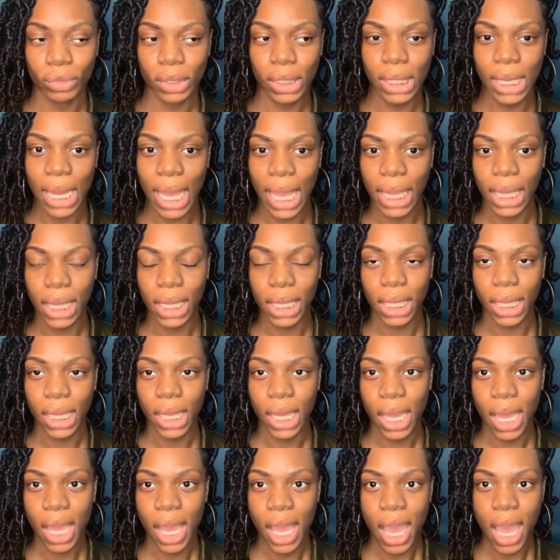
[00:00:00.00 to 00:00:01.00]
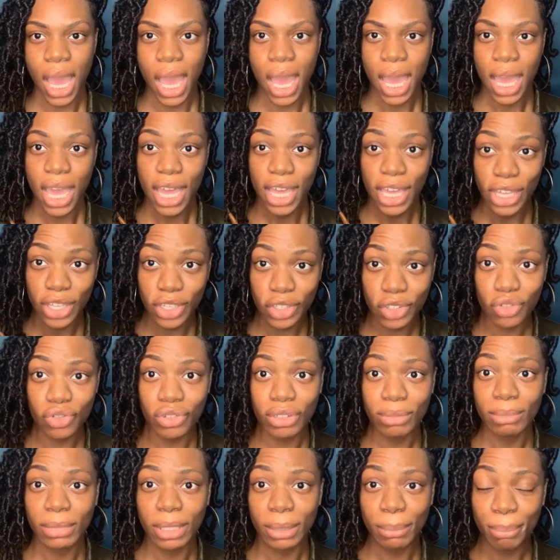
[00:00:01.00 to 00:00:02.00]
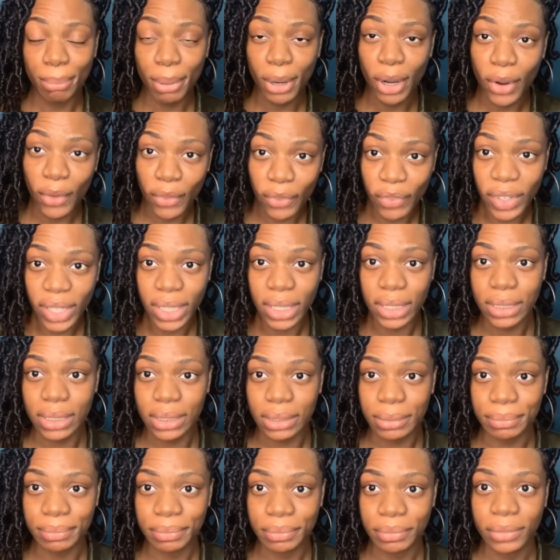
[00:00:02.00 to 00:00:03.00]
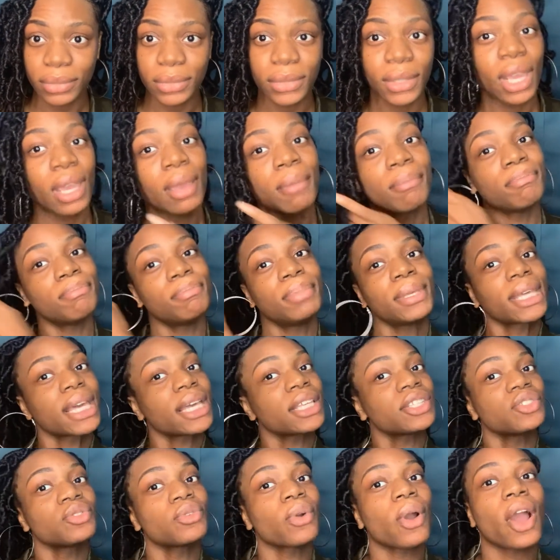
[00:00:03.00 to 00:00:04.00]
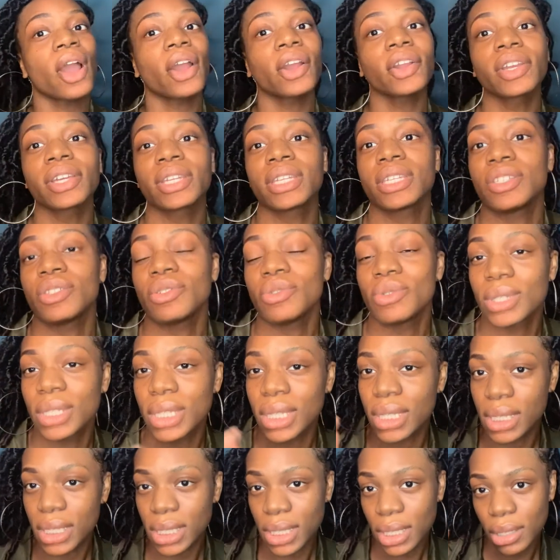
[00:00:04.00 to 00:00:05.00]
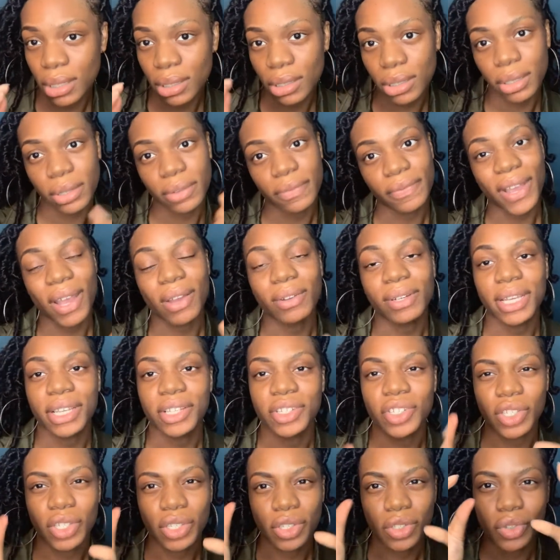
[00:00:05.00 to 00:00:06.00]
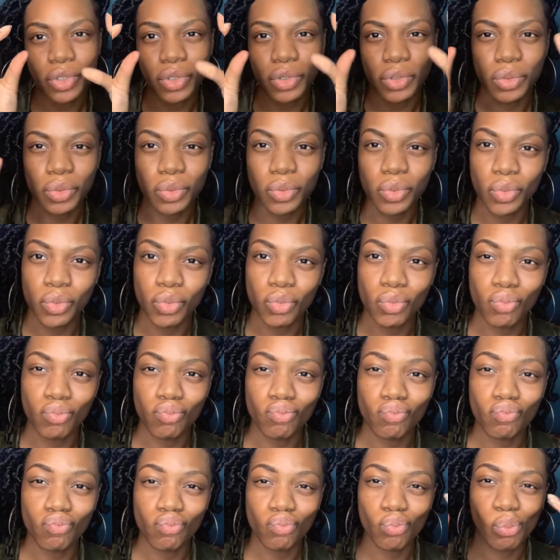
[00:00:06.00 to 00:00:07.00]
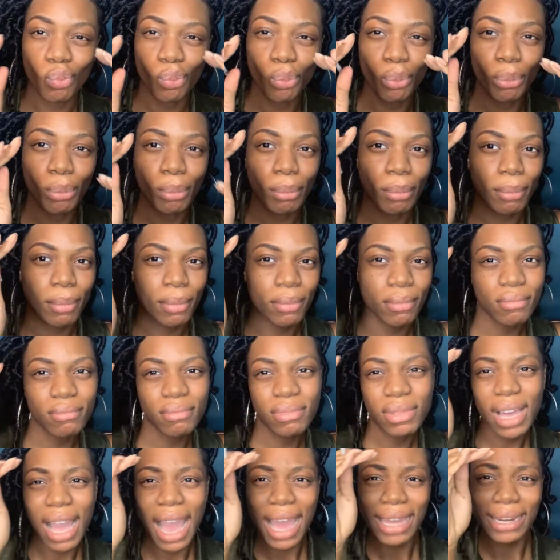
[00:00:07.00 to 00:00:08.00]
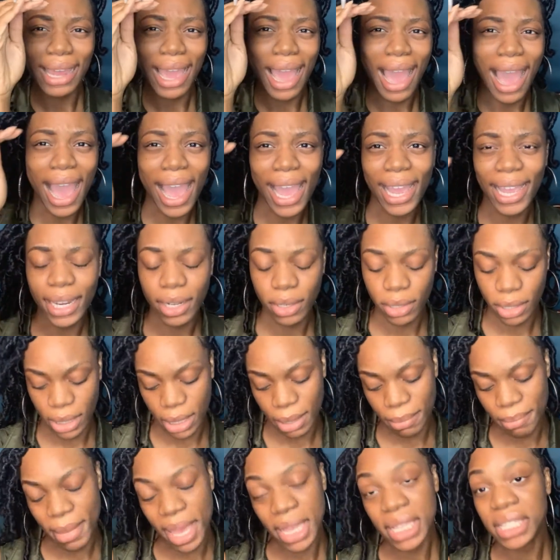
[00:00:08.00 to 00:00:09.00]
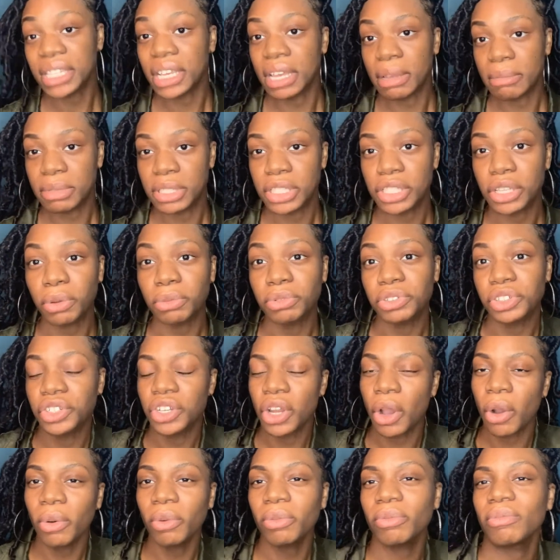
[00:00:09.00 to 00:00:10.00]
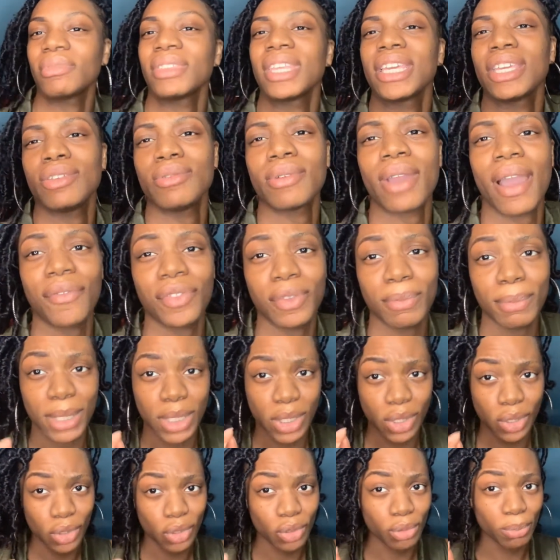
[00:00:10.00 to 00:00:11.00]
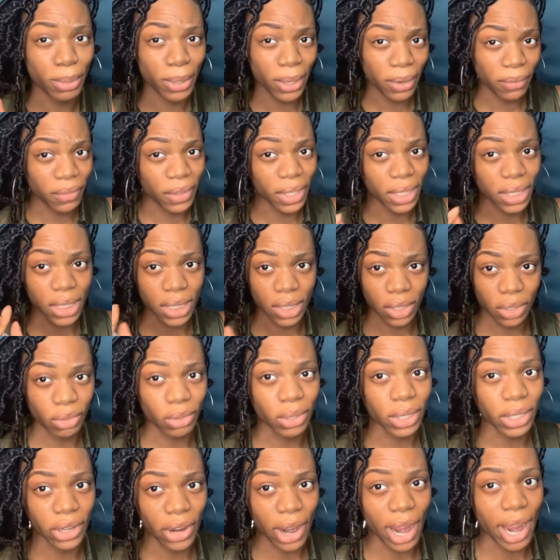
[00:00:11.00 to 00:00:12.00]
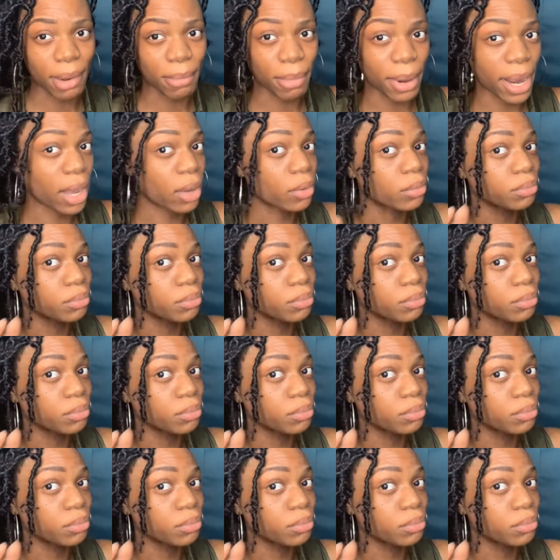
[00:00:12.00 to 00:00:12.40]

like extremely perfect, because you are going to use concealer and foundation to kind of hide the mess ups. So don't think you have to be too perfect in doing your eyebrow.